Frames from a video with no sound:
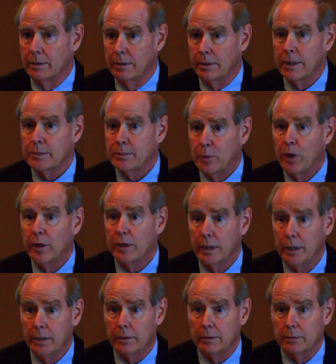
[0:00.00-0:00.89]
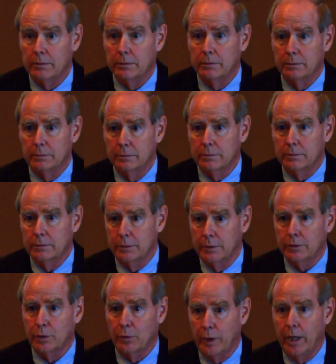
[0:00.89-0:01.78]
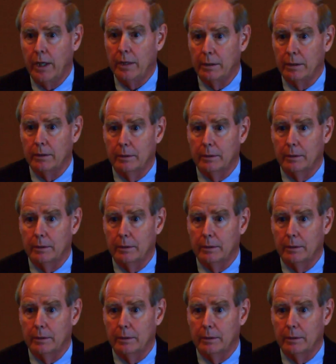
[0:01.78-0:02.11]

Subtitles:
That's part of the deal. It's okay.